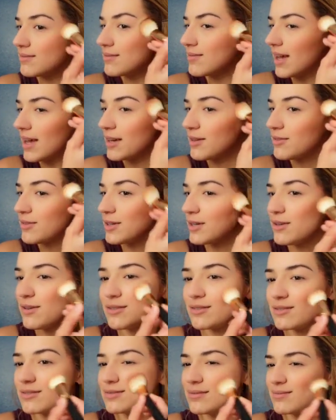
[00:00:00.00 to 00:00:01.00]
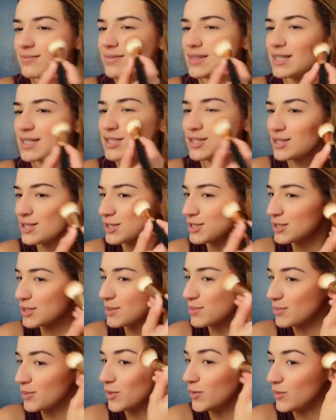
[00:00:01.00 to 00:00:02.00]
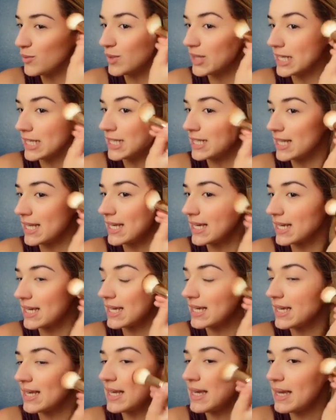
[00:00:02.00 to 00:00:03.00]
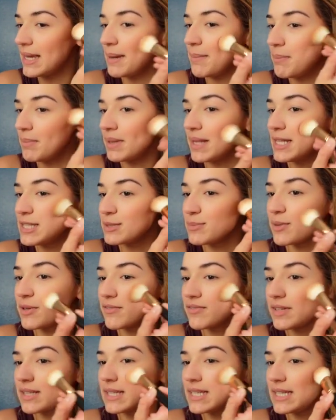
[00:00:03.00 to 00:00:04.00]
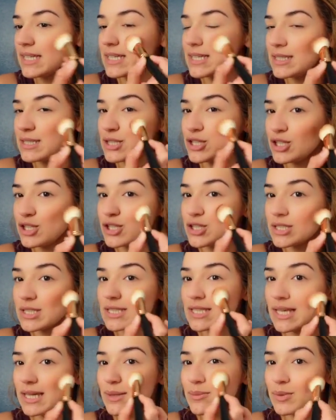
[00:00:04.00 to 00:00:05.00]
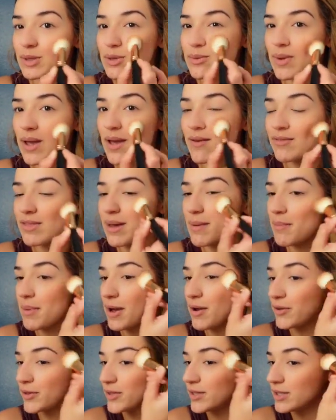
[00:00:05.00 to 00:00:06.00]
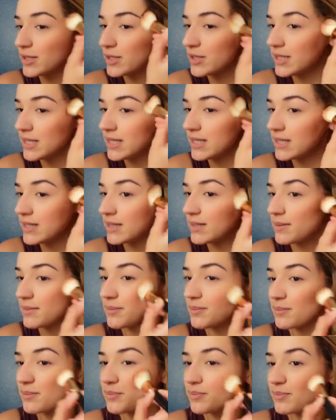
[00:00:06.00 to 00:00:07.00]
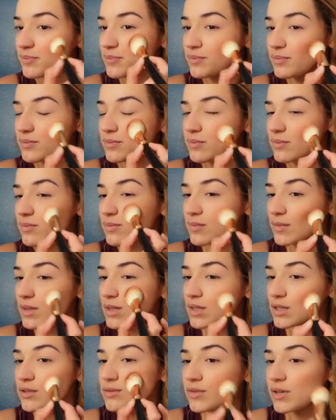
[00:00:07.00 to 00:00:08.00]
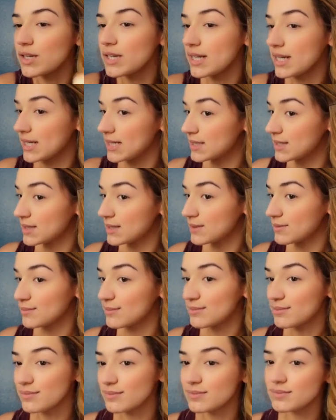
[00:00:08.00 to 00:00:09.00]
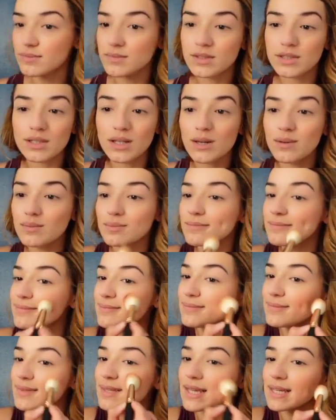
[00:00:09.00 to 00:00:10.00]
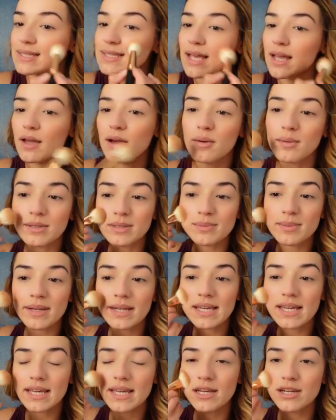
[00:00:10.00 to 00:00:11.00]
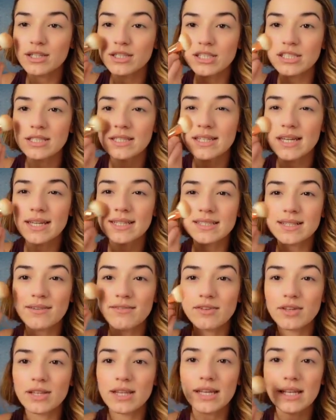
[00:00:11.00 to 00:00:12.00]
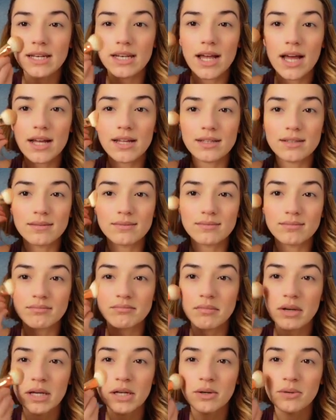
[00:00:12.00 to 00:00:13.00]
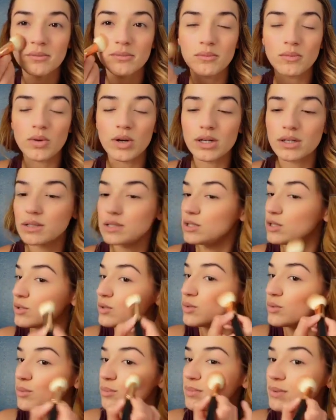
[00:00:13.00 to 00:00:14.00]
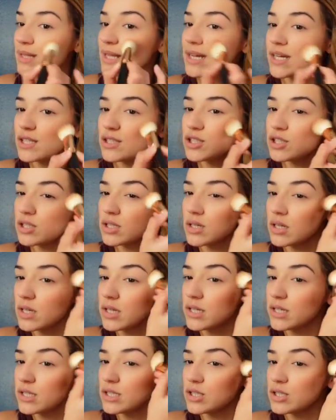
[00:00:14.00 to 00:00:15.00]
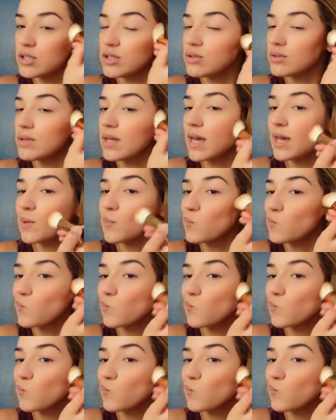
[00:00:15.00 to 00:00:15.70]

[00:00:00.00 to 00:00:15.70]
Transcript: I don't know, it just looks smooth and like it blends perfectly into your skin when you have that powder underneath. Looks very nice. So yes, I always bring it here just in case I feel like I don't want to do blush. Just do that.